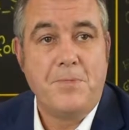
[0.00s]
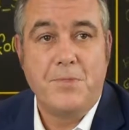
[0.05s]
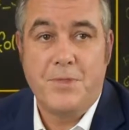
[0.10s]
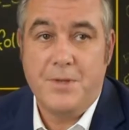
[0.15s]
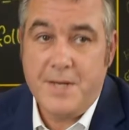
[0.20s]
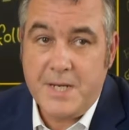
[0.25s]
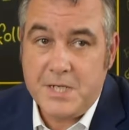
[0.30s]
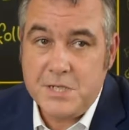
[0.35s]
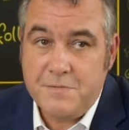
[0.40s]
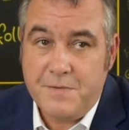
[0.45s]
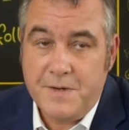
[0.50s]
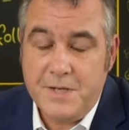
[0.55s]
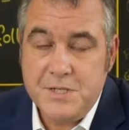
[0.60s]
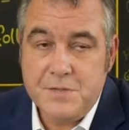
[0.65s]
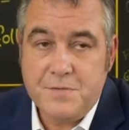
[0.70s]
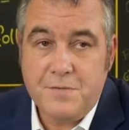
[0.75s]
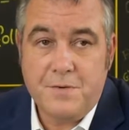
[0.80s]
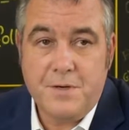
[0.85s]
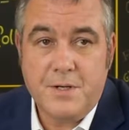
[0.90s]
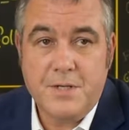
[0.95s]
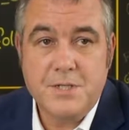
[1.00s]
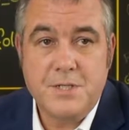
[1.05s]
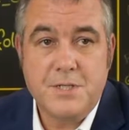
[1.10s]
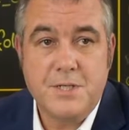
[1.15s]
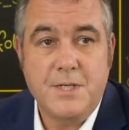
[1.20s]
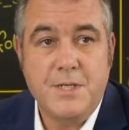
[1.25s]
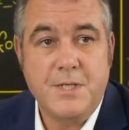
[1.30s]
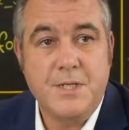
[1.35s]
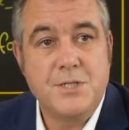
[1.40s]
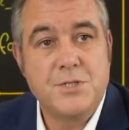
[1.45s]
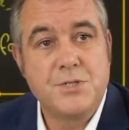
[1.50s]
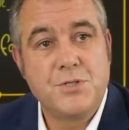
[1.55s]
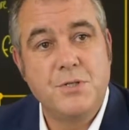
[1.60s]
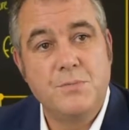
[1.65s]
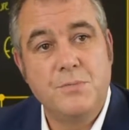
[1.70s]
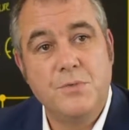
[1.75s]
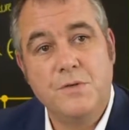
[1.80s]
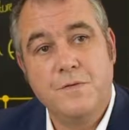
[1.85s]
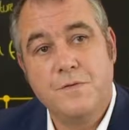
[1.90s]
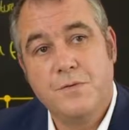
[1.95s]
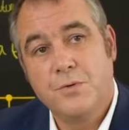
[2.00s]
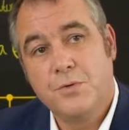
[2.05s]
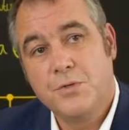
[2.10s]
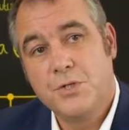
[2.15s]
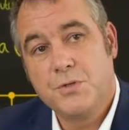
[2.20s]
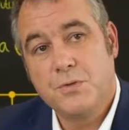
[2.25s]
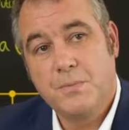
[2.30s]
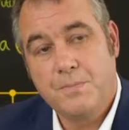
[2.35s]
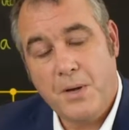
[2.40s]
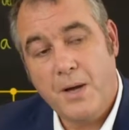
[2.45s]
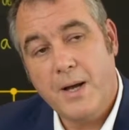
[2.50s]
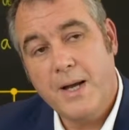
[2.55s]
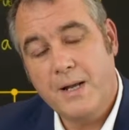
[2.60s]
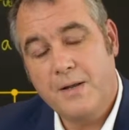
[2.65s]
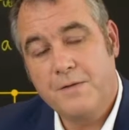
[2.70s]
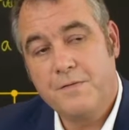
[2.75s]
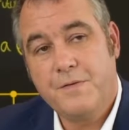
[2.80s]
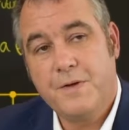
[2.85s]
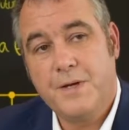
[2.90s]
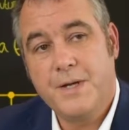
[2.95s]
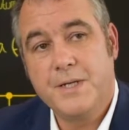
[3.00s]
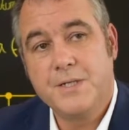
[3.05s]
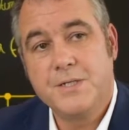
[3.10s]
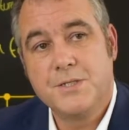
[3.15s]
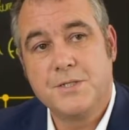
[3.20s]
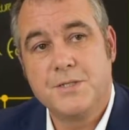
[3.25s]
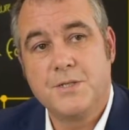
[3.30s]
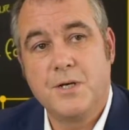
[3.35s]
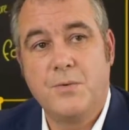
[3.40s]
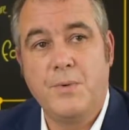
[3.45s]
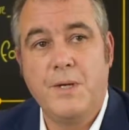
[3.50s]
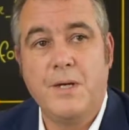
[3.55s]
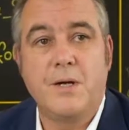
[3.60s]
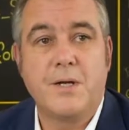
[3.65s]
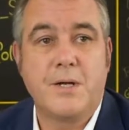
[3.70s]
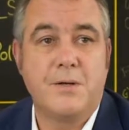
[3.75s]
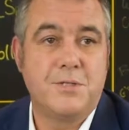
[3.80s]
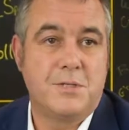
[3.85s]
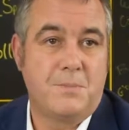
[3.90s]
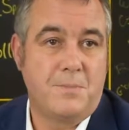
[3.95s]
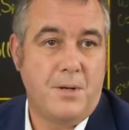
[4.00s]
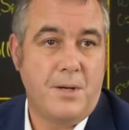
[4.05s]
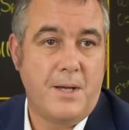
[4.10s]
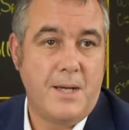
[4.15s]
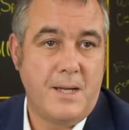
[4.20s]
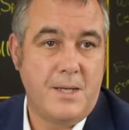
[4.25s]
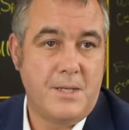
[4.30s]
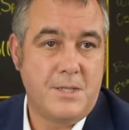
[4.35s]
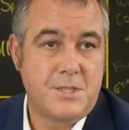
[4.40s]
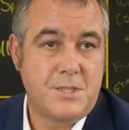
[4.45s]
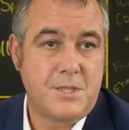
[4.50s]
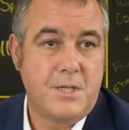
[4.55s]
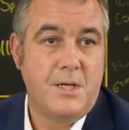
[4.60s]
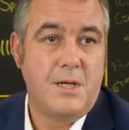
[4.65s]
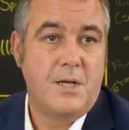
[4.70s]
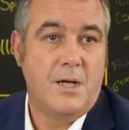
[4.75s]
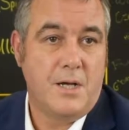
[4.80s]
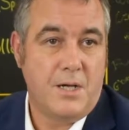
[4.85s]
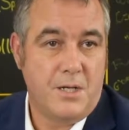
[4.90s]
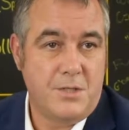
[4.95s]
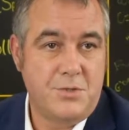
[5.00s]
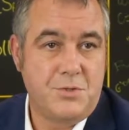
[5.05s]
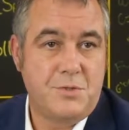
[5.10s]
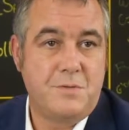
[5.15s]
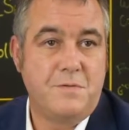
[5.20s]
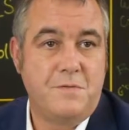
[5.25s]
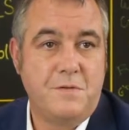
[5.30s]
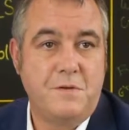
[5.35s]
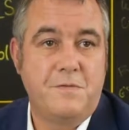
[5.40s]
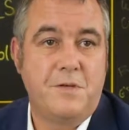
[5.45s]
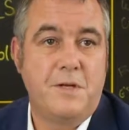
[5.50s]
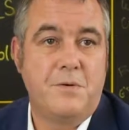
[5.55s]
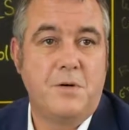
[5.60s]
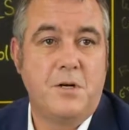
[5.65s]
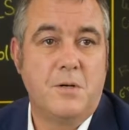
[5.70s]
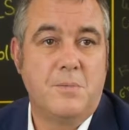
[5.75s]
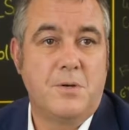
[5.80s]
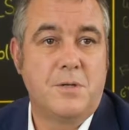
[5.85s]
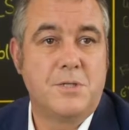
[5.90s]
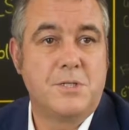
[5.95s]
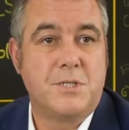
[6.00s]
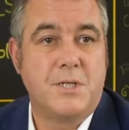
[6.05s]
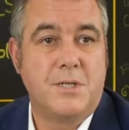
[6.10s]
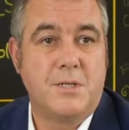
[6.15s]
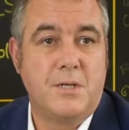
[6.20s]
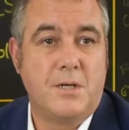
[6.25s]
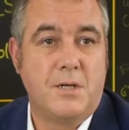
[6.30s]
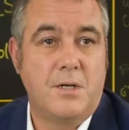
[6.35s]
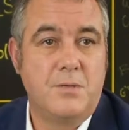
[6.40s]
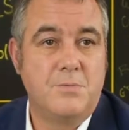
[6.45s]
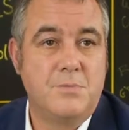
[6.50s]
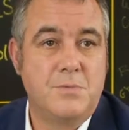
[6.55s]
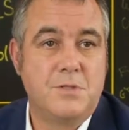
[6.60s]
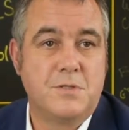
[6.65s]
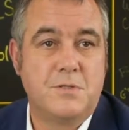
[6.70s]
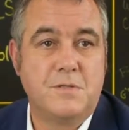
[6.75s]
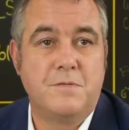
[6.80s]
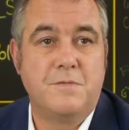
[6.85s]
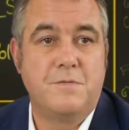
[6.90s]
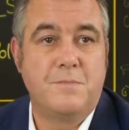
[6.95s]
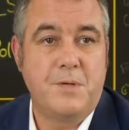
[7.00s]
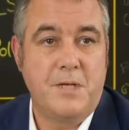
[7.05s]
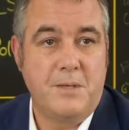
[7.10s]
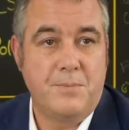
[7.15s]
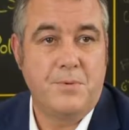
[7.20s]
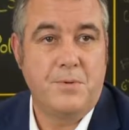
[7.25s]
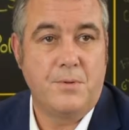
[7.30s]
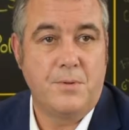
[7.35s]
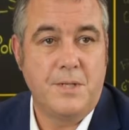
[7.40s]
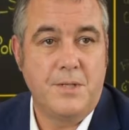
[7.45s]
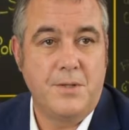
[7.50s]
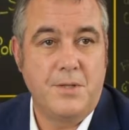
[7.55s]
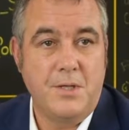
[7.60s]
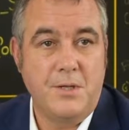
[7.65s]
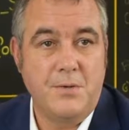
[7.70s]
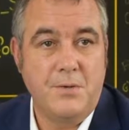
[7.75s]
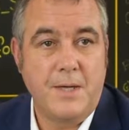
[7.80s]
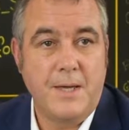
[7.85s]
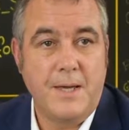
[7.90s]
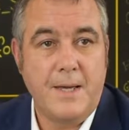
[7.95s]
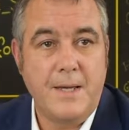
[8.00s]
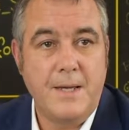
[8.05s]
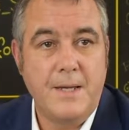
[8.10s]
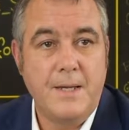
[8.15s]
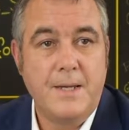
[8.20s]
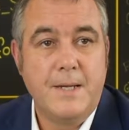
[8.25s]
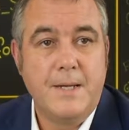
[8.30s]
The next phase for us is to move forward to a pilot phase. So we are going to pilot 150 robots in the homes of people in the UK.